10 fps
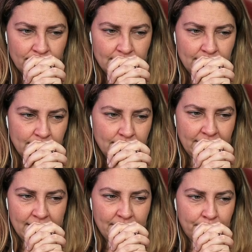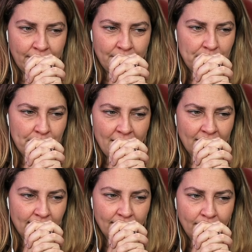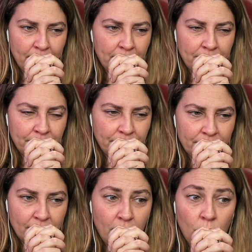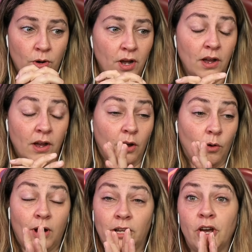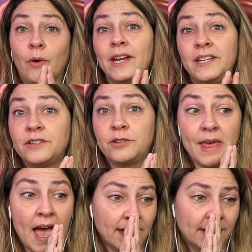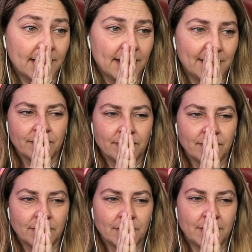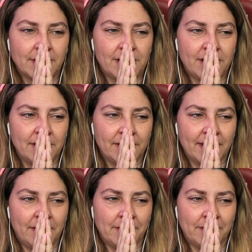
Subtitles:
Oh, yeah. Bringing me back, girl. Oh, well, no, I didn't do that. What is she doing? Oh,